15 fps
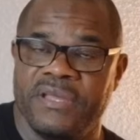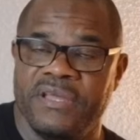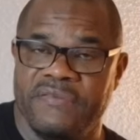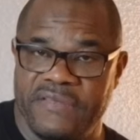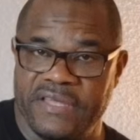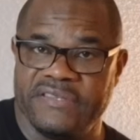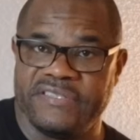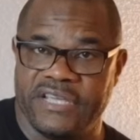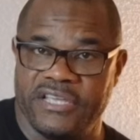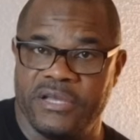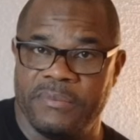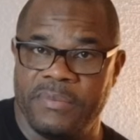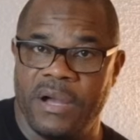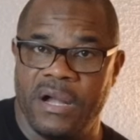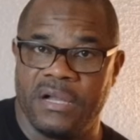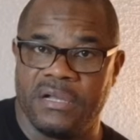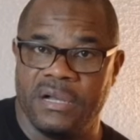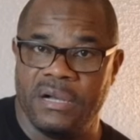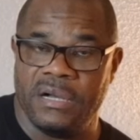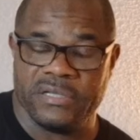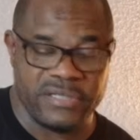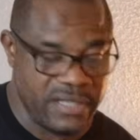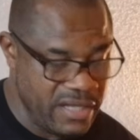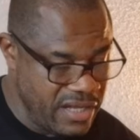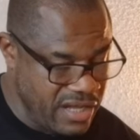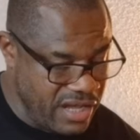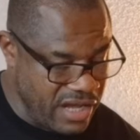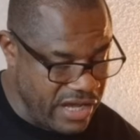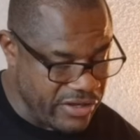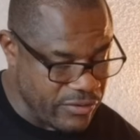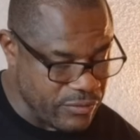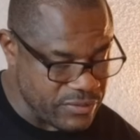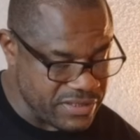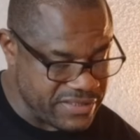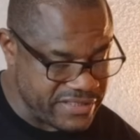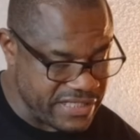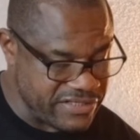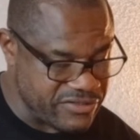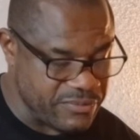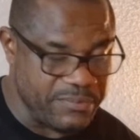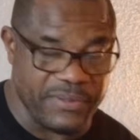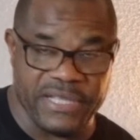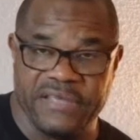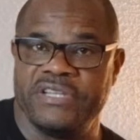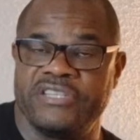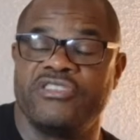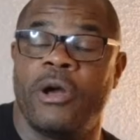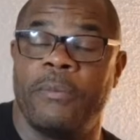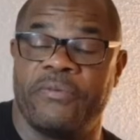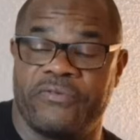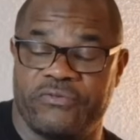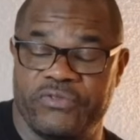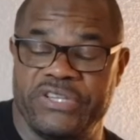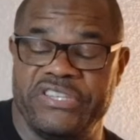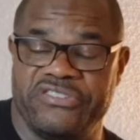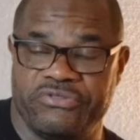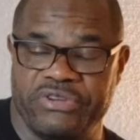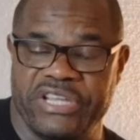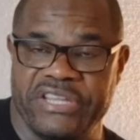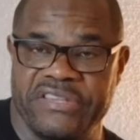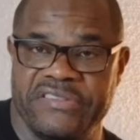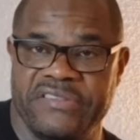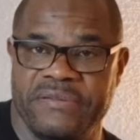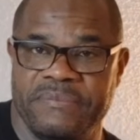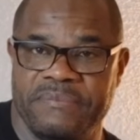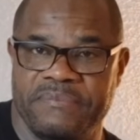entire bar chord, I only tend to play the top 3 strings.